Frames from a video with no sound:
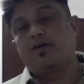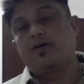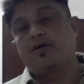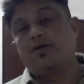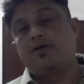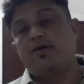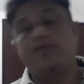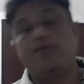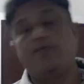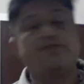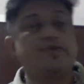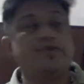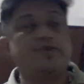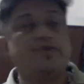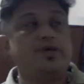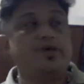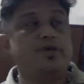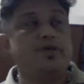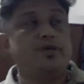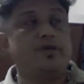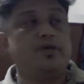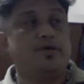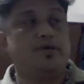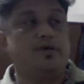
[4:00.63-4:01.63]
if
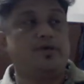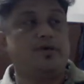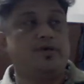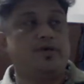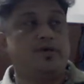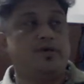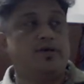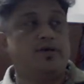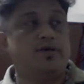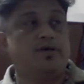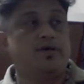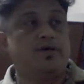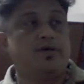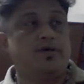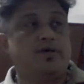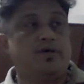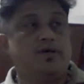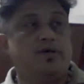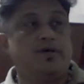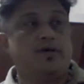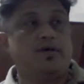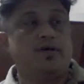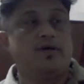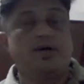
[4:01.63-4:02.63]
we
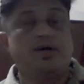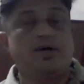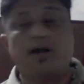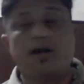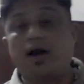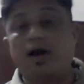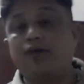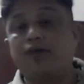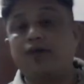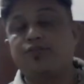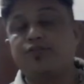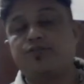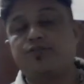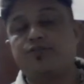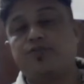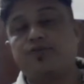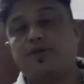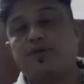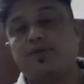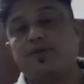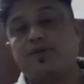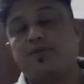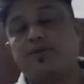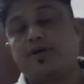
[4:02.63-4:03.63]
are asked to
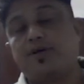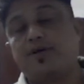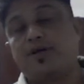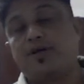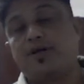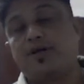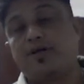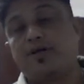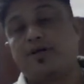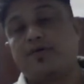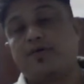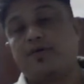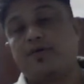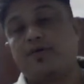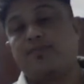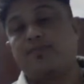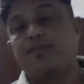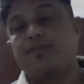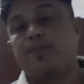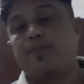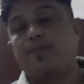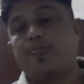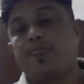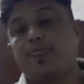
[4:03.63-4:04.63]
develop a curriculum,
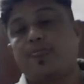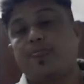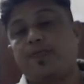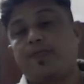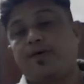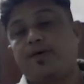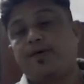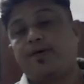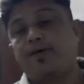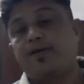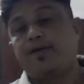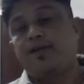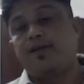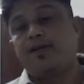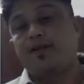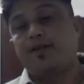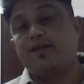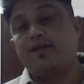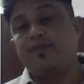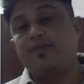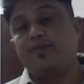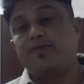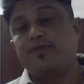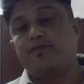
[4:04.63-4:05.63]
let
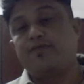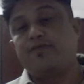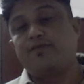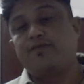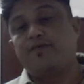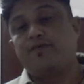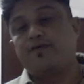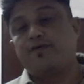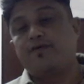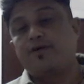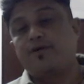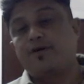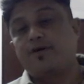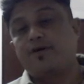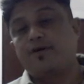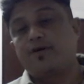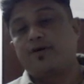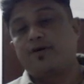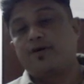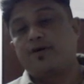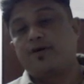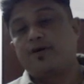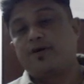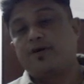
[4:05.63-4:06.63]
it be for
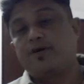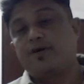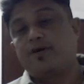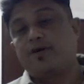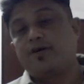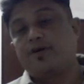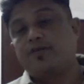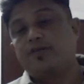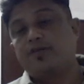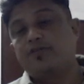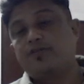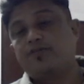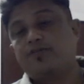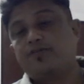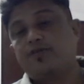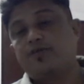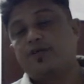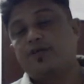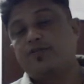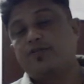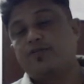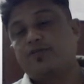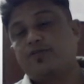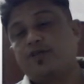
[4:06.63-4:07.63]
school
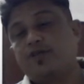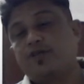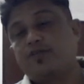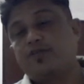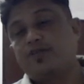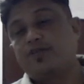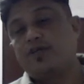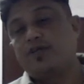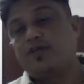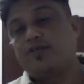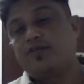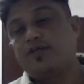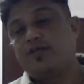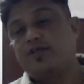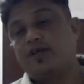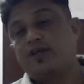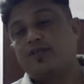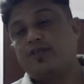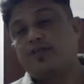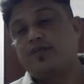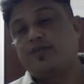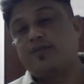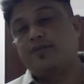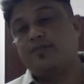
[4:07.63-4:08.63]
education as an
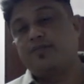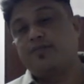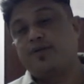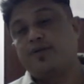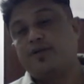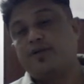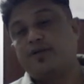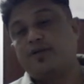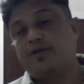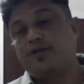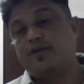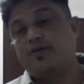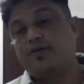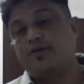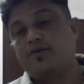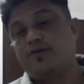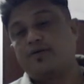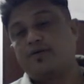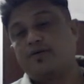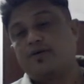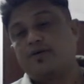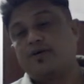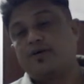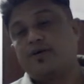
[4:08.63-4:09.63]
example.
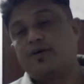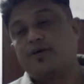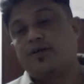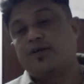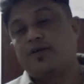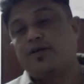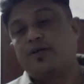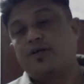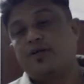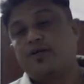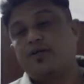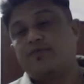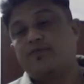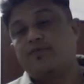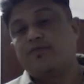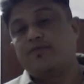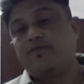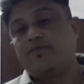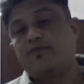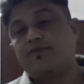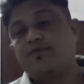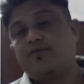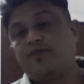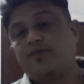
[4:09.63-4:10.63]
Let
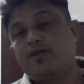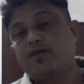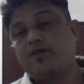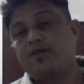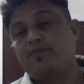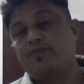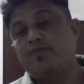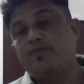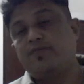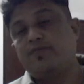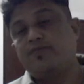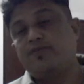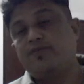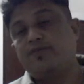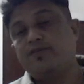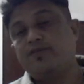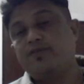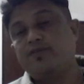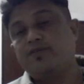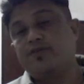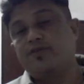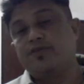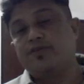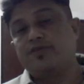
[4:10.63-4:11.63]
it be for
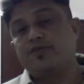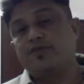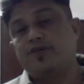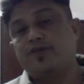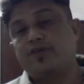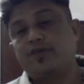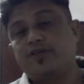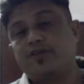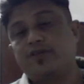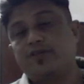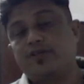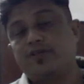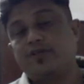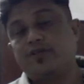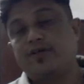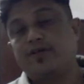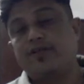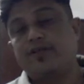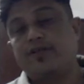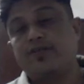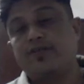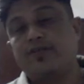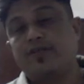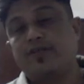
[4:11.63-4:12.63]
school education
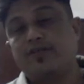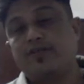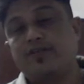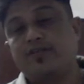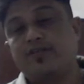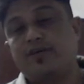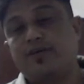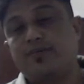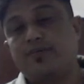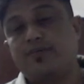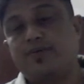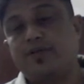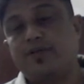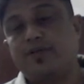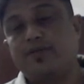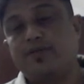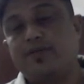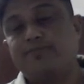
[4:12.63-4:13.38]
as an example.